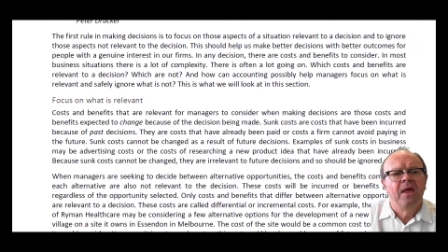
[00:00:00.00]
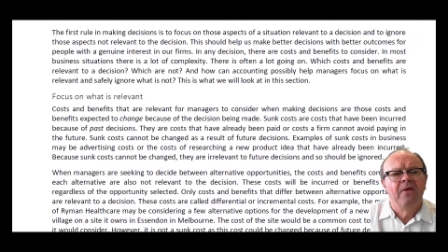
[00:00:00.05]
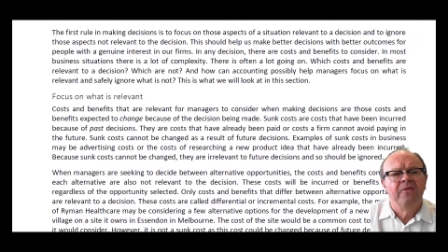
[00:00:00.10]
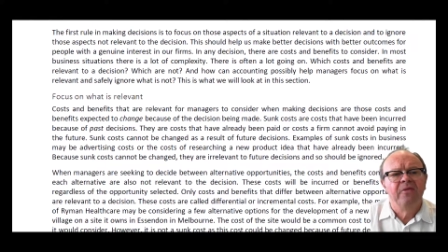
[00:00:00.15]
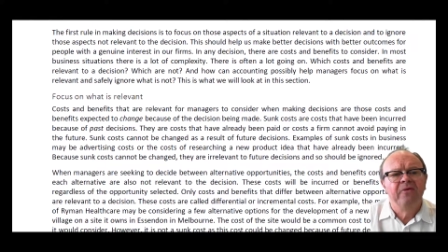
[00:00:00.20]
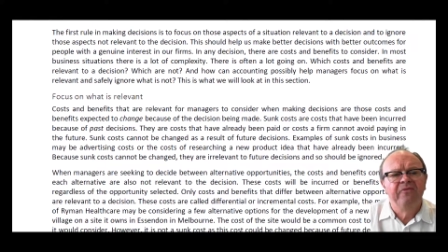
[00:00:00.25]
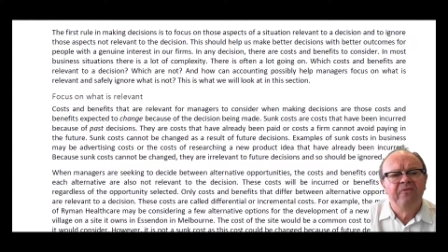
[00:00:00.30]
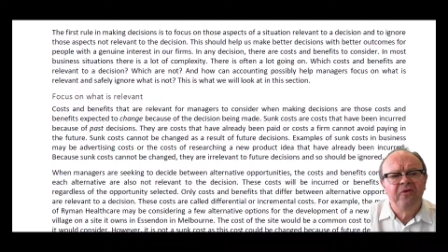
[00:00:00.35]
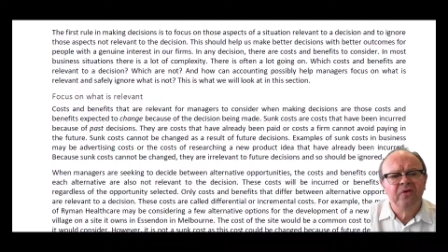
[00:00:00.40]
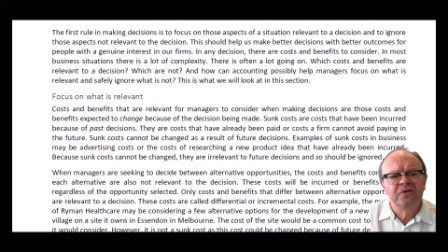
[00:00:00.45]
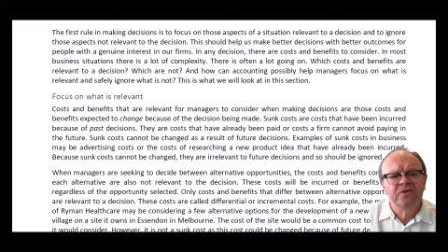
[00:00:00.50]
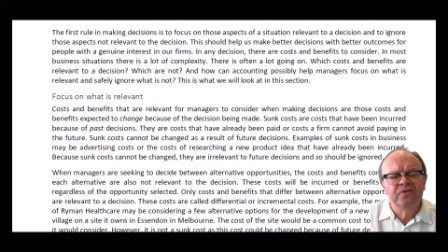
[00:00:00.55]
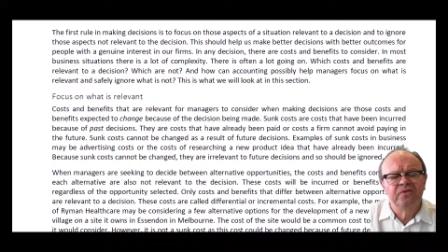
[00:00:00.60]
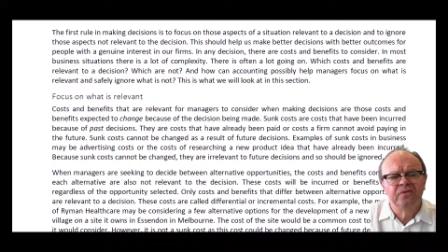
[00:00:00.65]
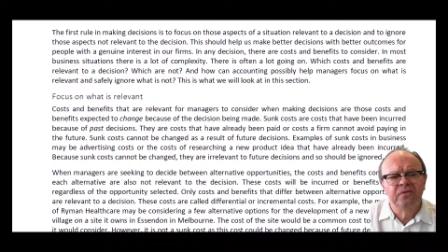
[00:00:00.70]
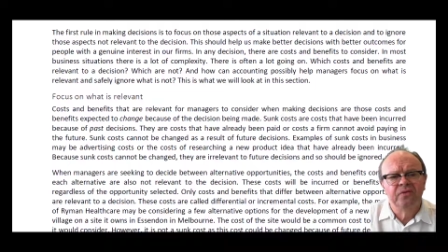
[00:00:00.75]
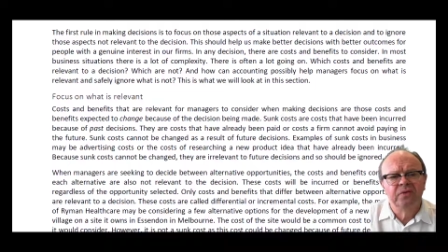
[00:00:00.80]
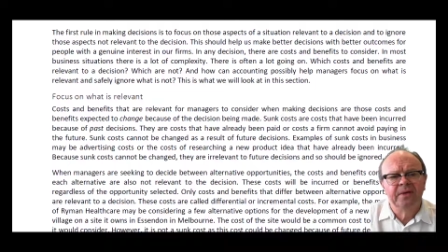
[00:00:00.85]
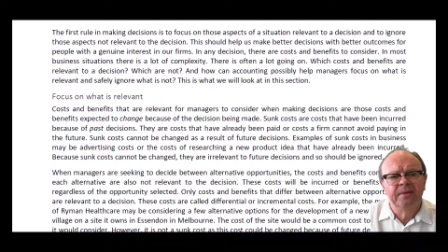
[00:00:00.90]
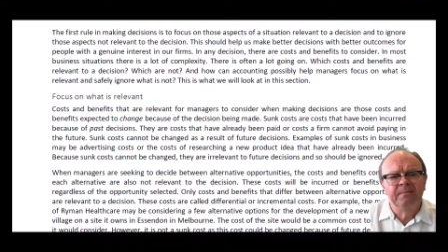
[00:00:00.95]
The first
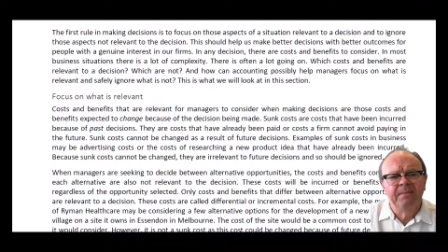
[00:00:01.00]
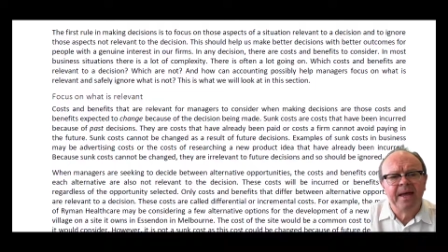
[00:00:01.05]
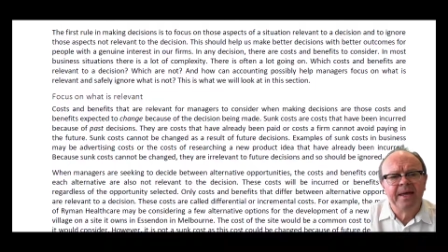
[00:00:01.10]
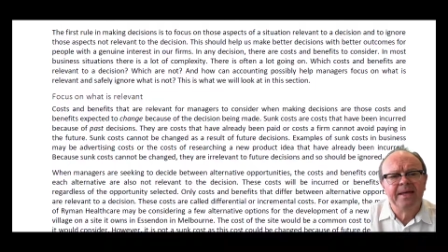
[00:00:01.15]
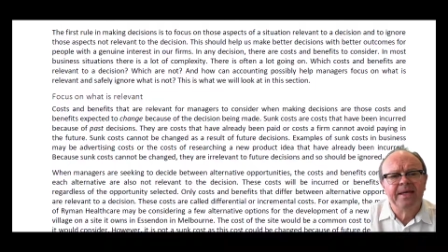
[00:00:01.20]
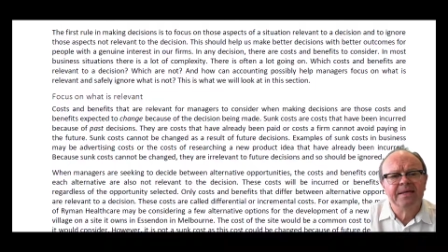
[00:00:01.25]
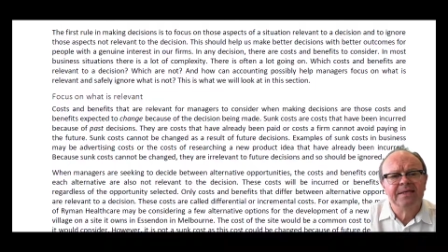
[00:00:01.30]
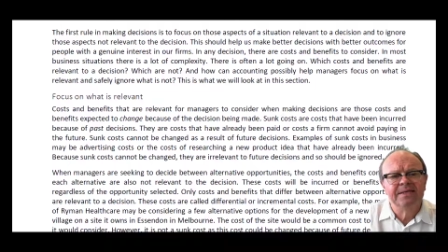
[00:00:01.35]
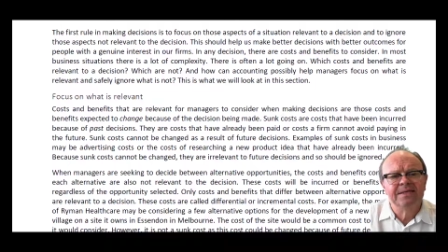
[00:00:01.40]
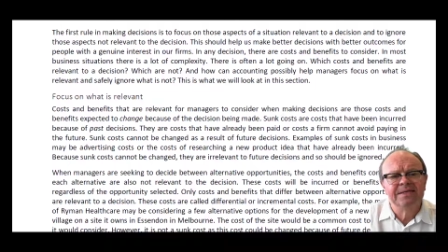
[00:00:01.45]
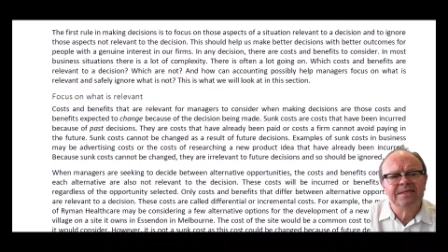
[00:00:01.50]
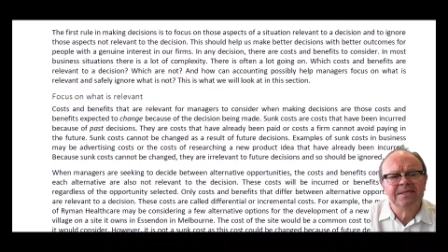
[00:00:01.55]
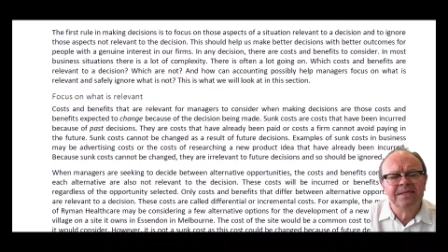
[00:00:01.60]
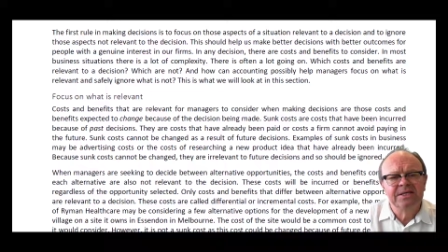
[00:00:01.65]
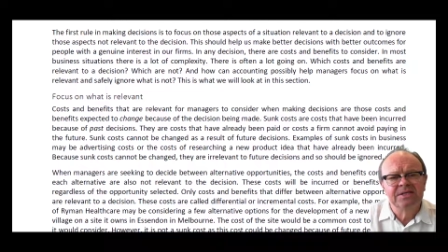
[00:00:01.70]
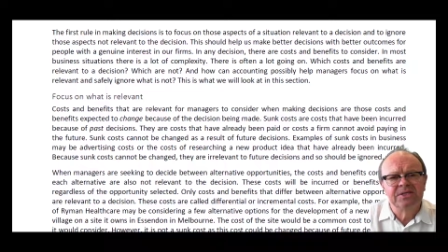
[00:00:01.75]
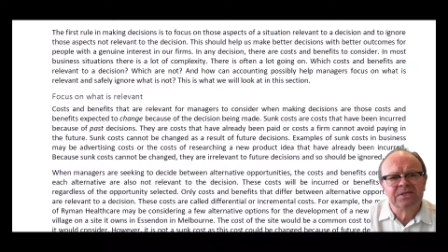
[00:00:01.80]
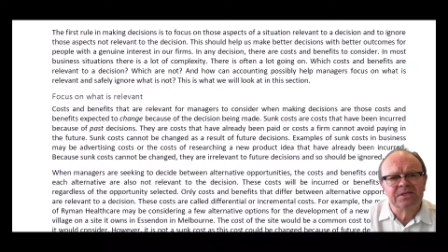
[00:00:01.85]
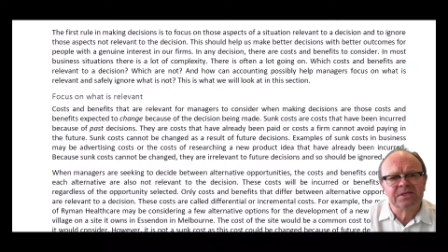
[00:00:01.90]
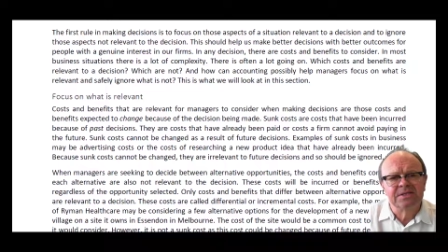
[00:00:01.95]
rule in making
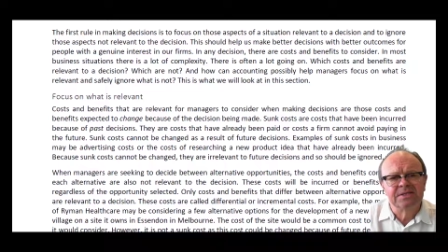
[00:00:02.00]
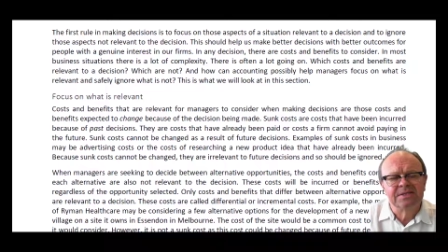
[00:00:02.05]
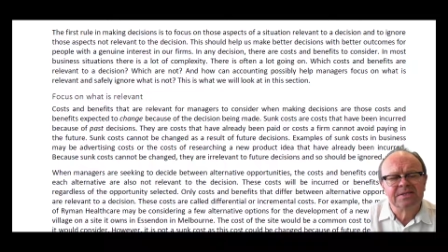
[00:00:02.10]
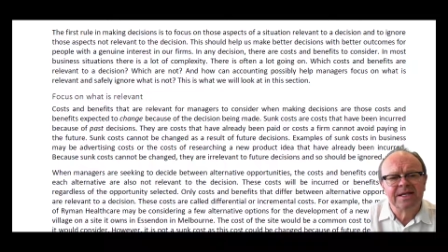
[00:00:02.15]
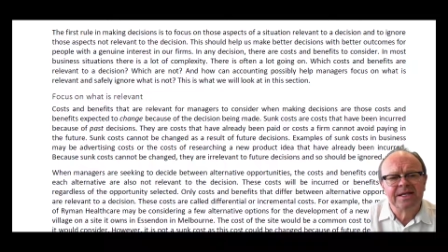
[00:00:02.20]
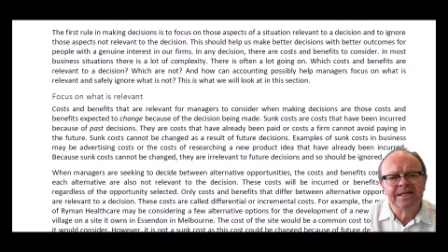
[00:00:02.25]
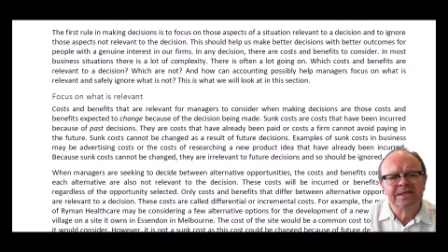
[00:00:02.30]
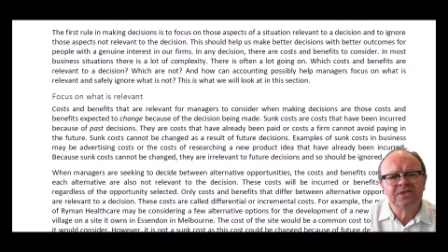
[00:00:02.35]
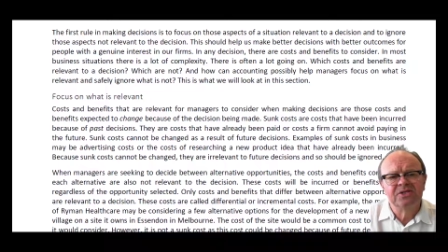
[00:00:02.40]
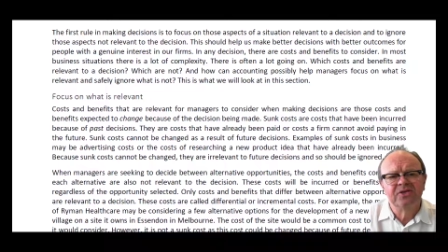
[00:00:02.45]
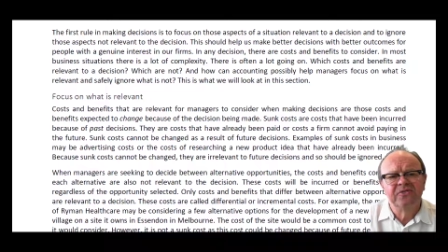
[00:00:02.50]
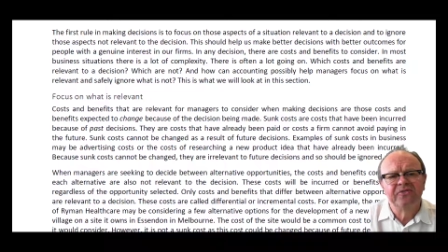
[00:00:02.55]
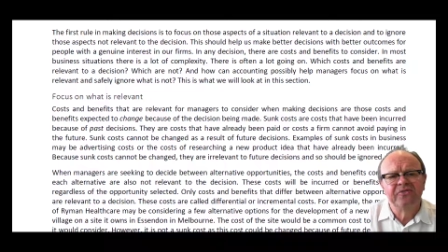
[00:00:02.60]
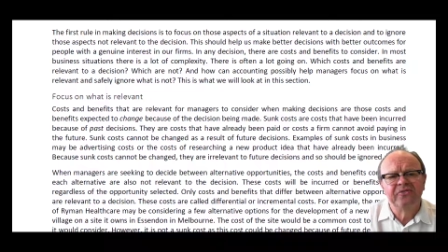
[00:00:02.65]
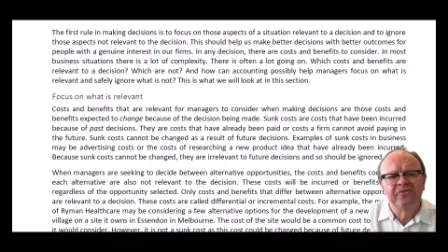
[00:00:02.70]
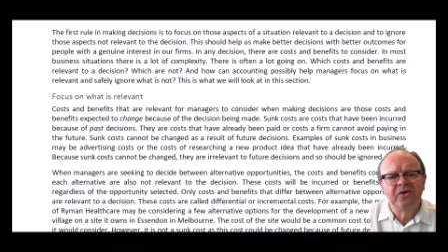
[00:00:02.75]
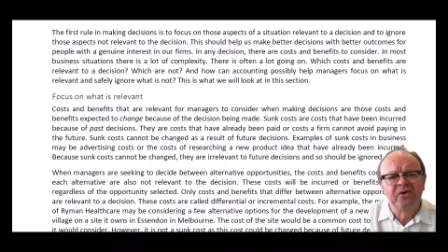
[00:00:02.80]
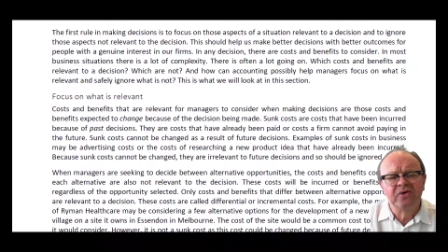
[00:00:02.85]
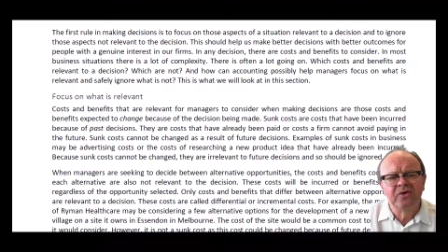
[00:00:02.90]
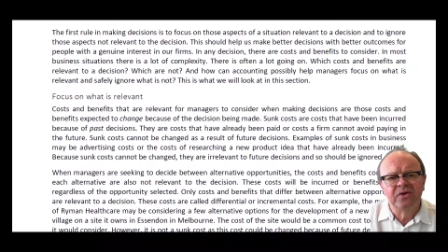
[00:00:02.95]
decisions is to
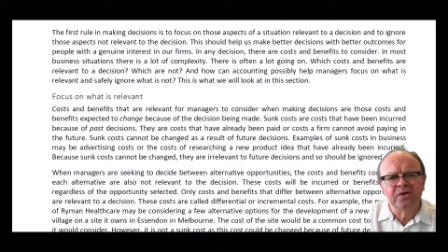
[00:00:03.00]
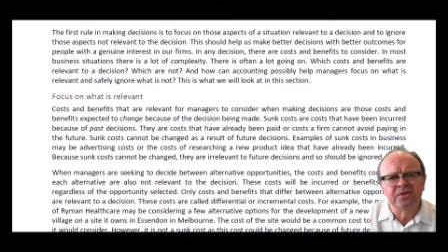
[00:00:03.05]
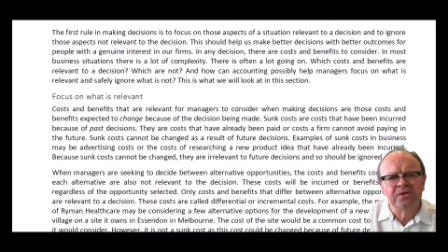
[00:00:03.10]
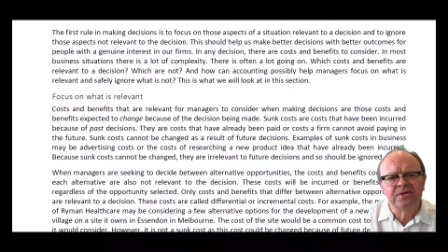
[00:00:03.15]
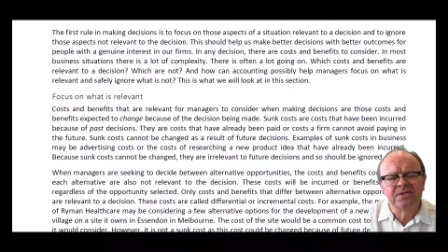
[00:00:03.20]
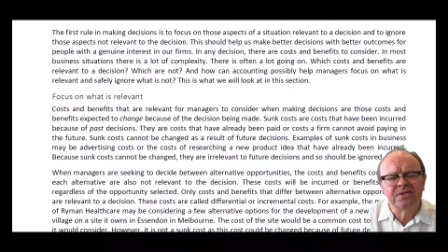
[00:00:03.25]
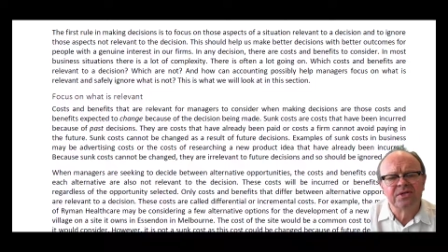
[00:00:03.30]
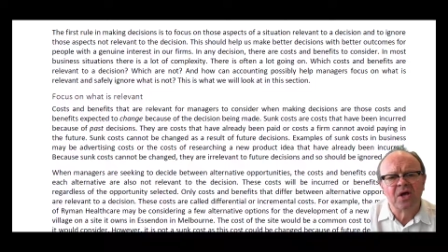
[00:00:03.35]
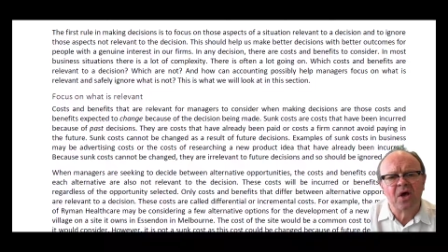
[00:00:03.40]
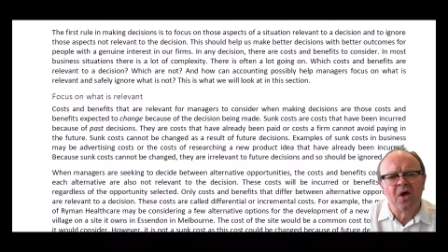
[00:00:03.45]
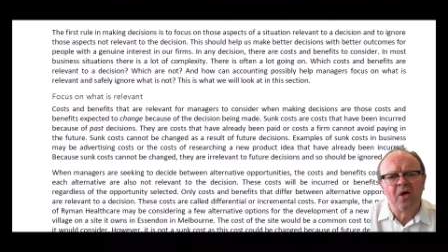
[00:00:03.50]
focus